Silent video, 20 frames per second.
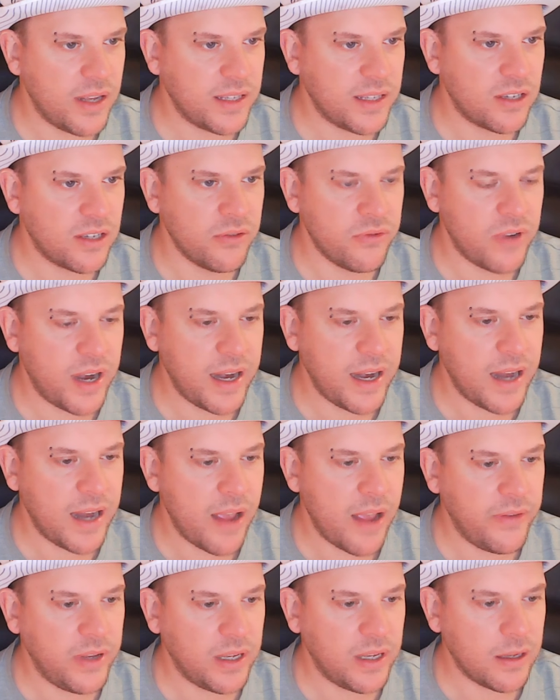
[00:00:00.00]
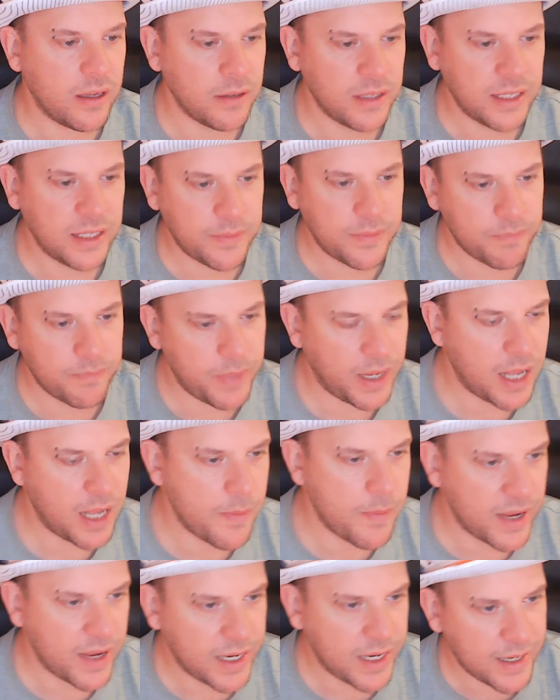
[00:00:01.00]
can rain havoc and just
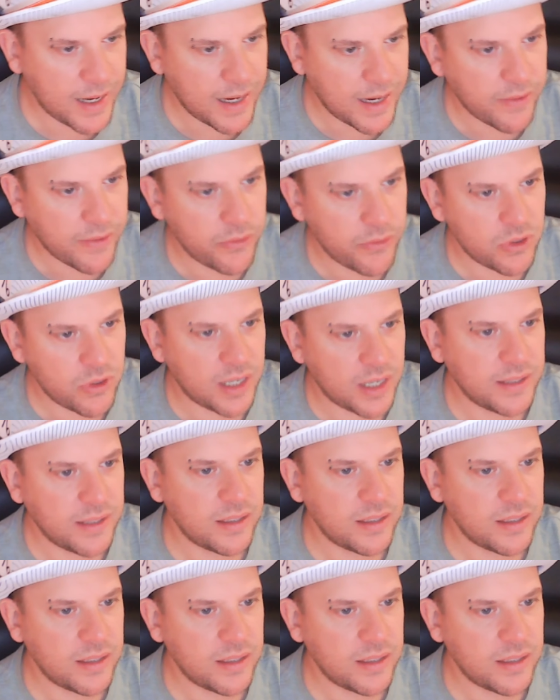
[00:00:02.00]
become a headache for us.